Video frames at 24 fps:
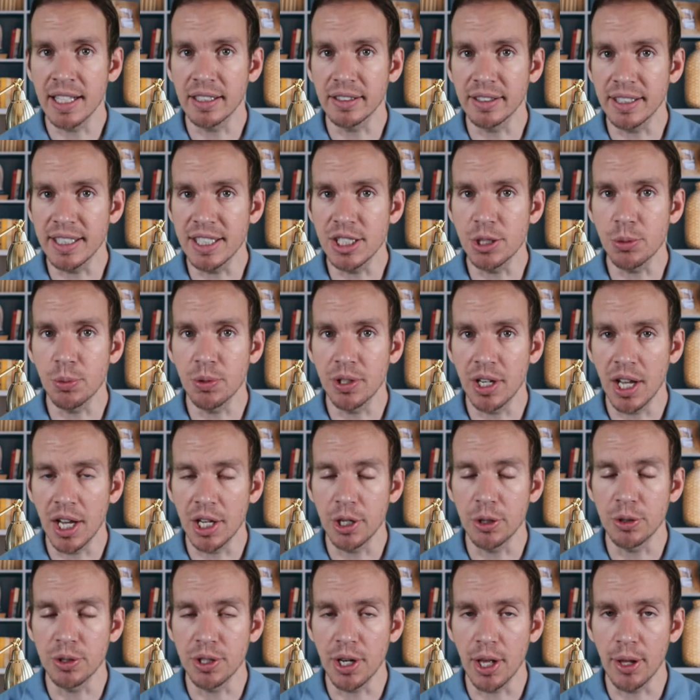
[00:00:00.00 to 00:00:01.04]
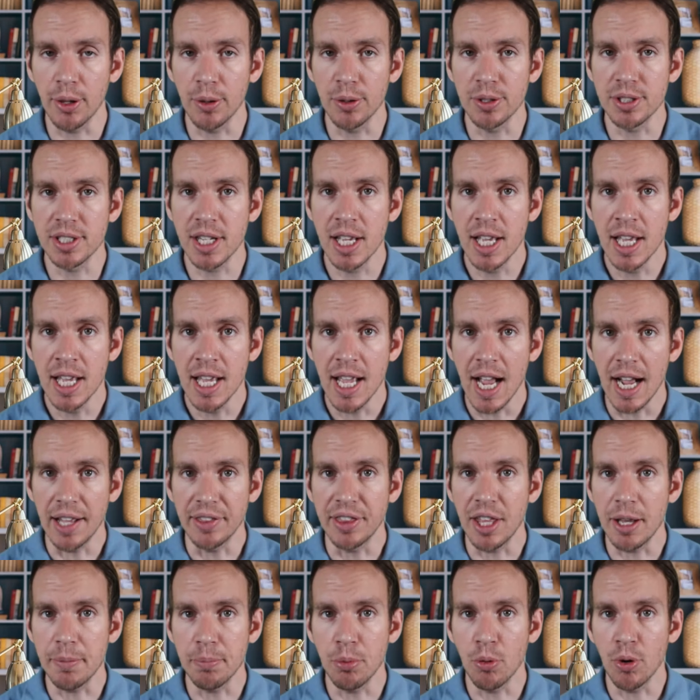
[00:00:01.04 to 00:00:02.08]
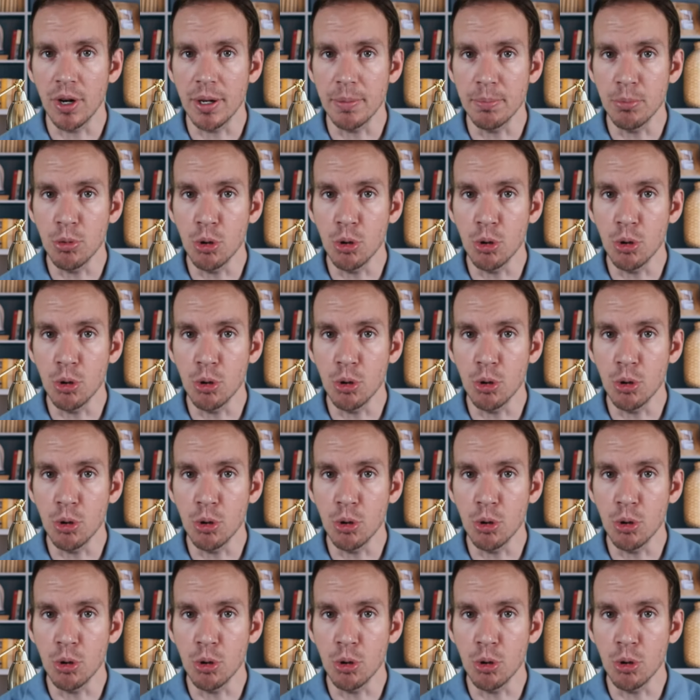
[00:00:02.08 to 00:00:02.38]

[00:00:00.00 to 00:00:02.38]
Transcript: at least $100. At that point,